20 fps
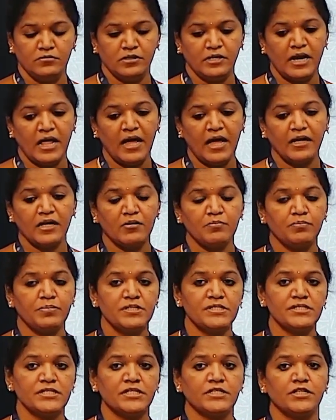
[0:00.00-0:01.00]
lag
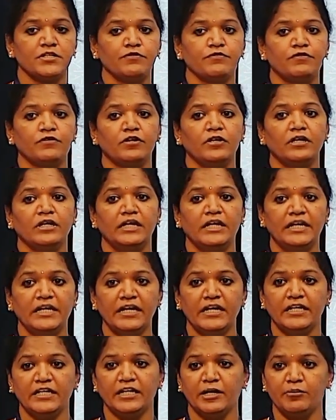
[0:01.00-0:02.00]
compensator for
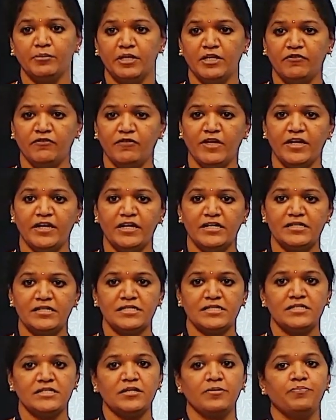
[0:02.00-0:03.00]
linear time invariant
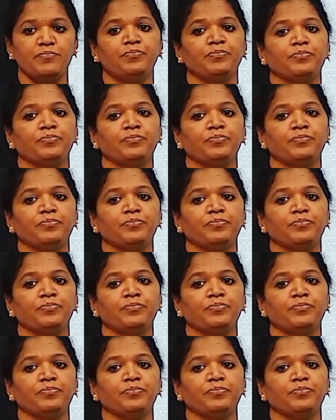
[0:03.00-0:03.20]
system.